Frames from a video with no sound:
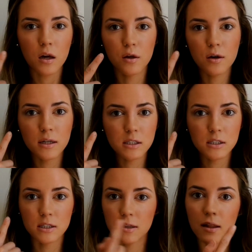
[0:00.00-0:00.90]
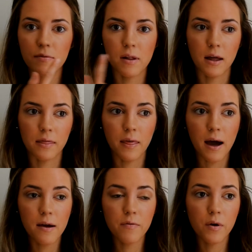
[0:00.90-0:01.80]
you can just leave it like
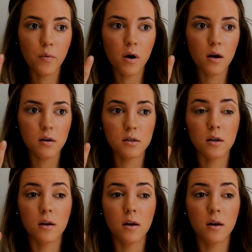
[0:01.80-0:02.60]
that if you want,